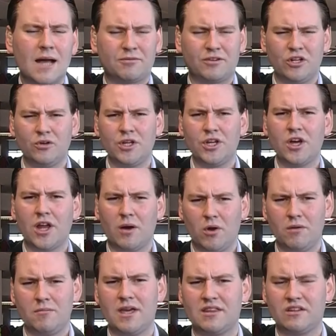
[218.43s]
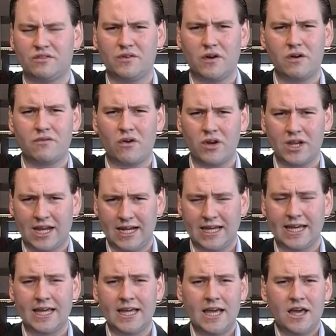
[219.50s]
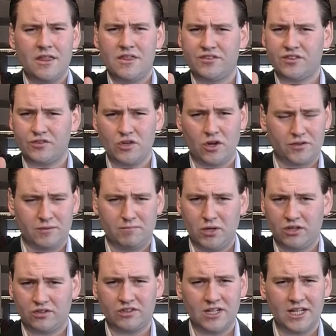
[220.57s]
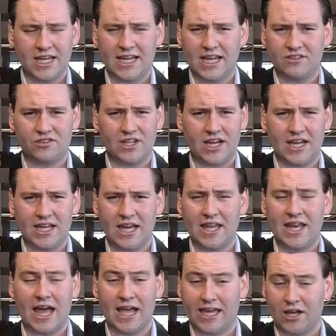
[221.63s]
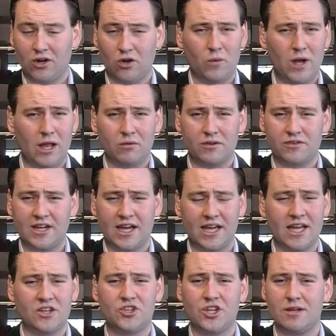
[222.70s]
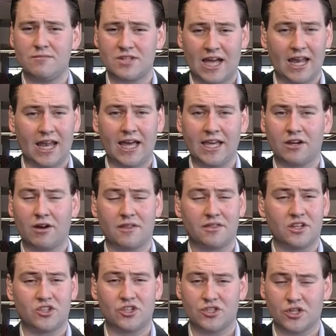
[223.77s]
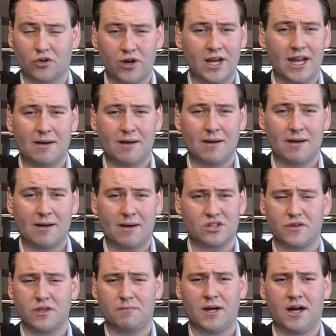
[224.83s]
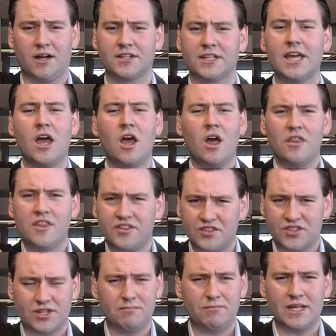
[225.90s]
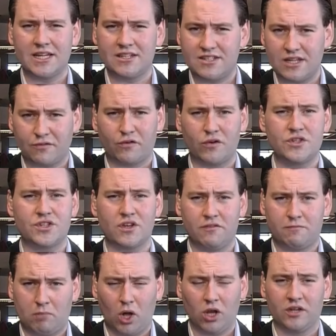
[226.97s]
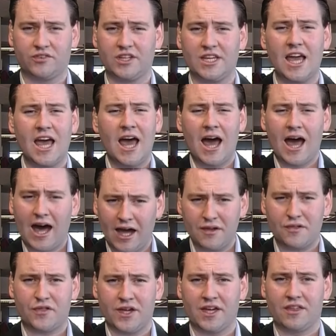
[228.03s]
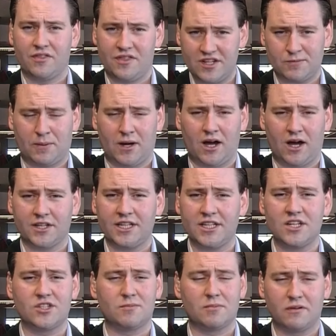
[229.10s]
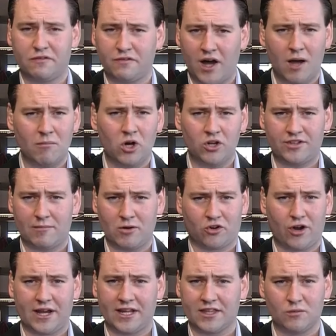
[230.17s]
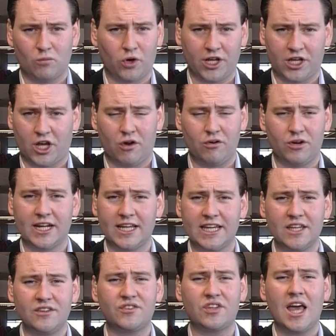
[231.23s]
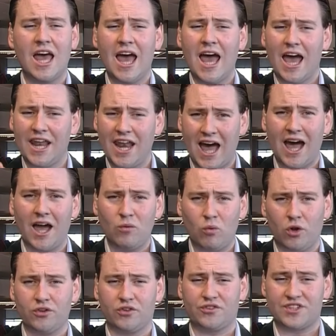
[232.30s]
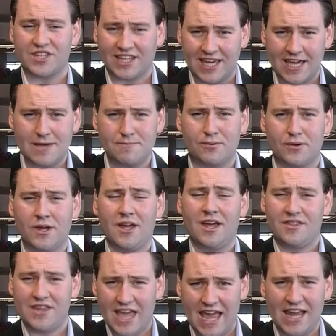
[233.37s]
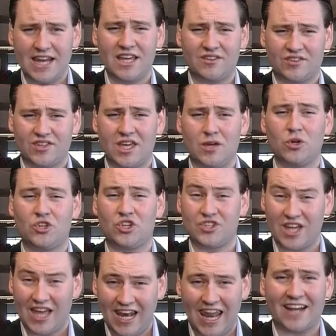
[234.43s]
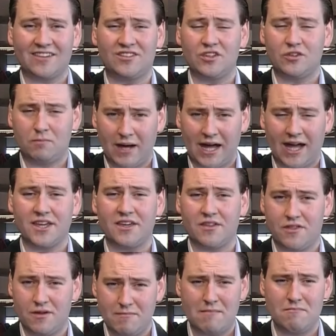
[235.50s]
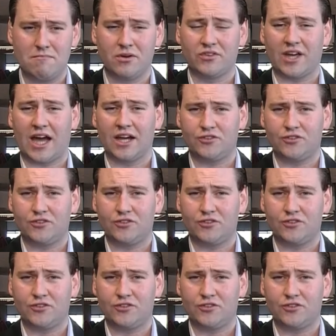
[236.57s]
Absolutely not. I want to make this very, very clear. This is nothing personally against Diane. I get on well with Diane James. I like her. I think she's a great ambassador for the party. This is simply a difference of policy. I think this party needs to be far more democratic than what it currently is, and I want us to keep the NEC, which is elected by the members.